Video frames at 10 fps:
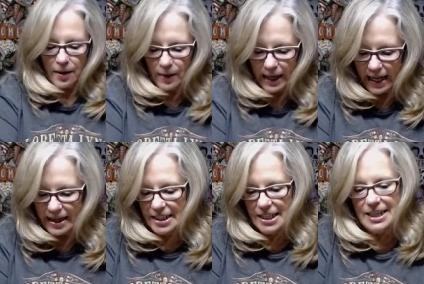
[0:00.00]
we got
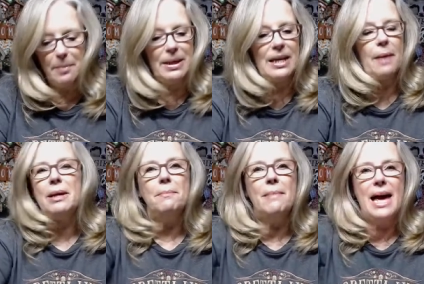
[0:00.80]
this yummy, yummy
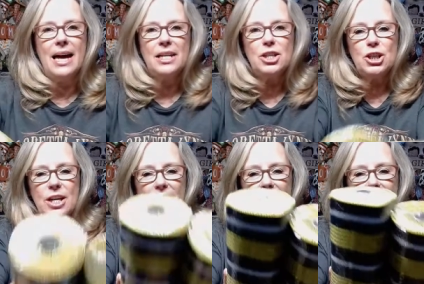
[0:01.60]
mesh.
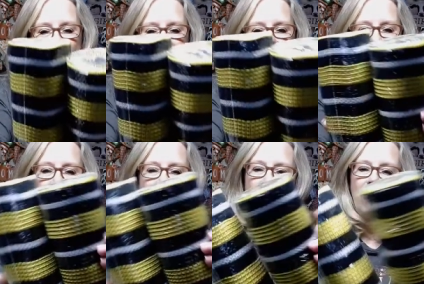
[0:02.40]
Look at
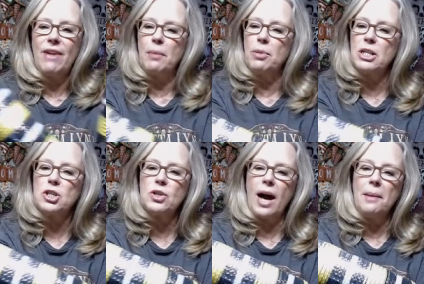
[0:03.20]
that, fabric
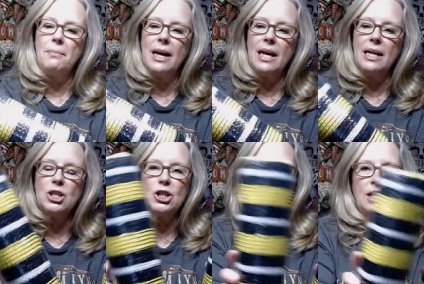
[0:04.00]
stripe
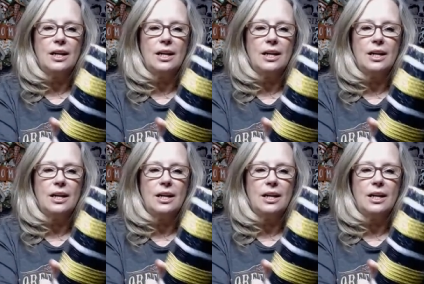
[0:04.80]
mesh.